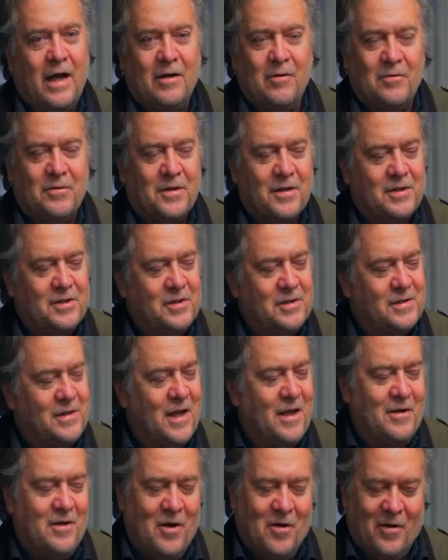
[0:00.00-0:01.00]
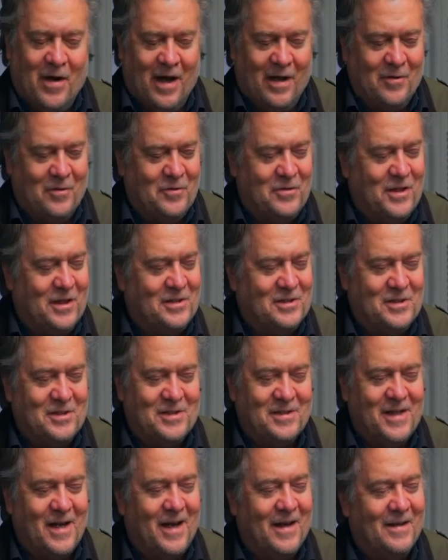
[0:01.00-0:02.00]
don't think she's no. I don't think she's
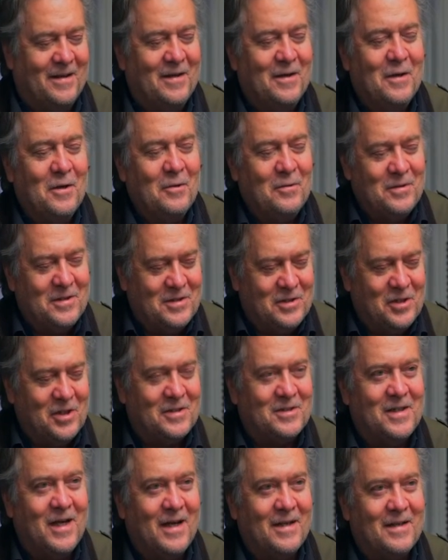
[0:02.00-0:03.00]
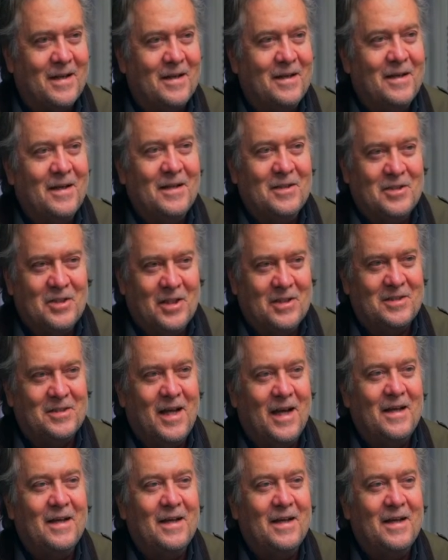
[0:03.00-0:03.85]
gotten. She has not. She has not.